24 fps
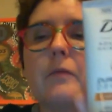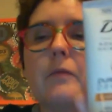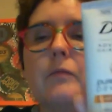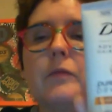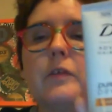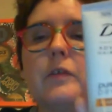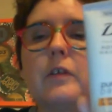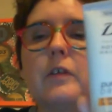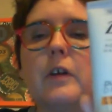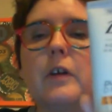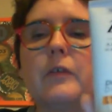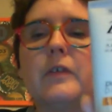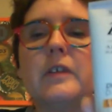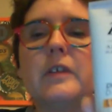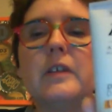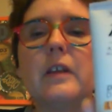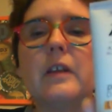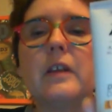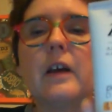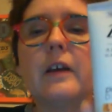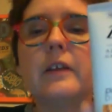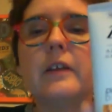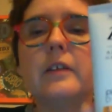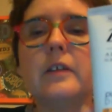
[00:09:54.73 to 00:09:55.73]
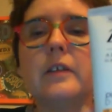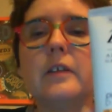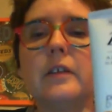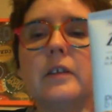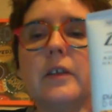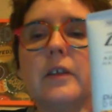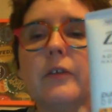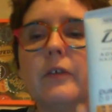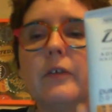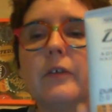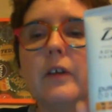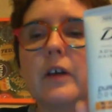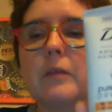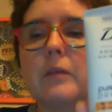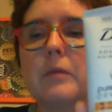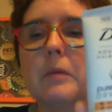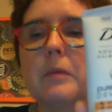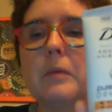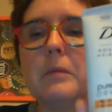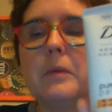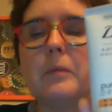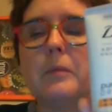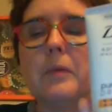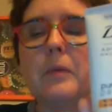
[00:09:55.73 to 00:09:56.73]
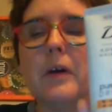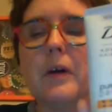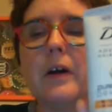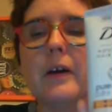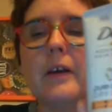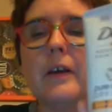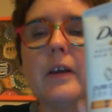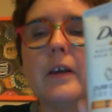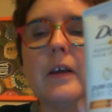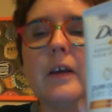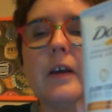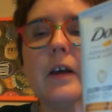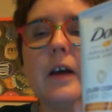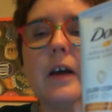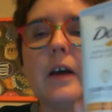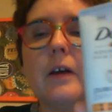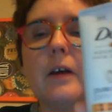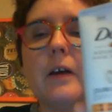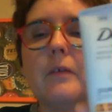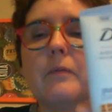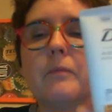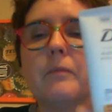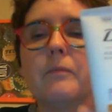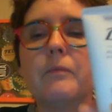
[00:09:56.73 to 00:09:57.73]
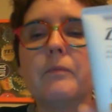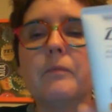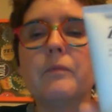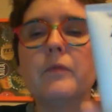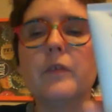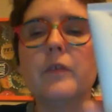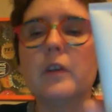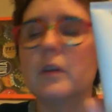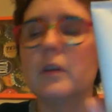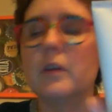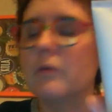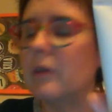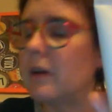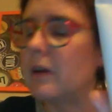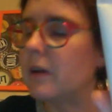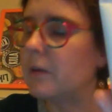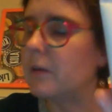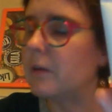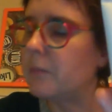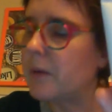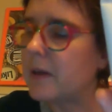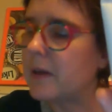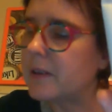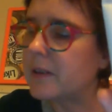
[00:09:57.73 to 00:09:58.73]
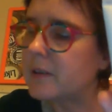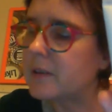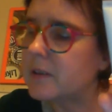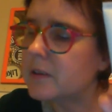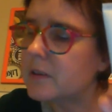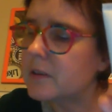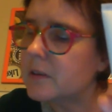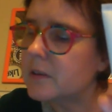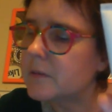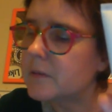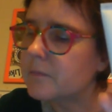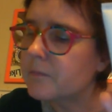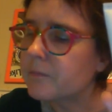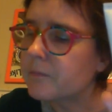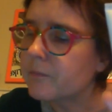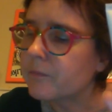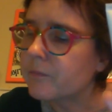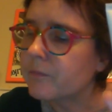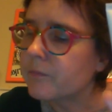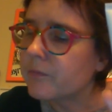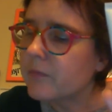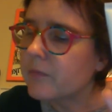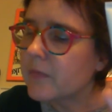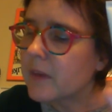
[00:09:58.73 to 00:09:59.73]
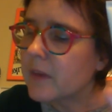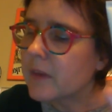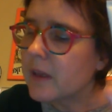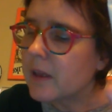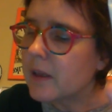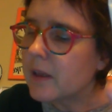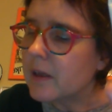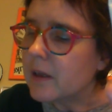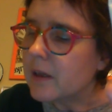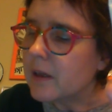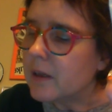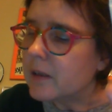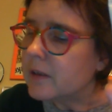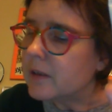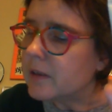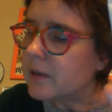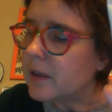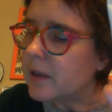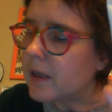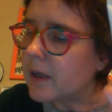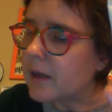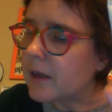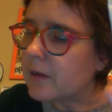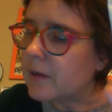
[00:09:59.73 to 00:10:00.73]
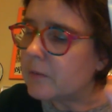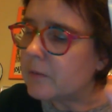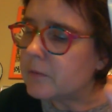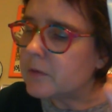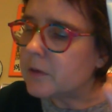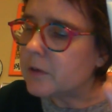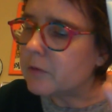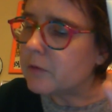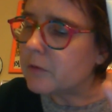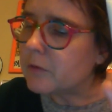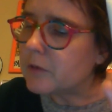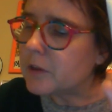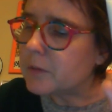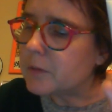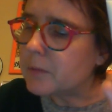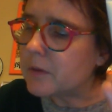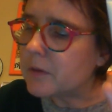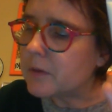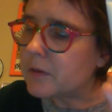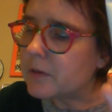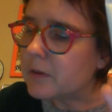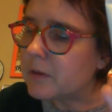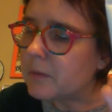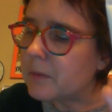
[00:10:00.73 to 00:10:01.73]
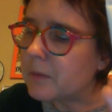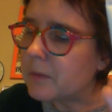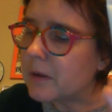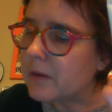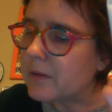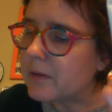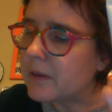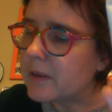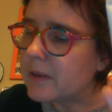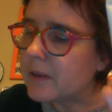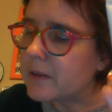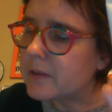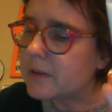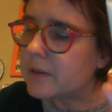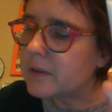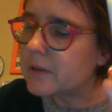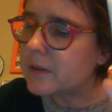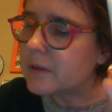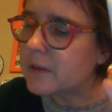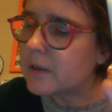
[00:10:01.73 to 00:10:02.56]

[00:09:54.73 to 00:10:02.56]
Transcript: So if it's nice, it's something I could probably buy on a regular basis. So what's special about this?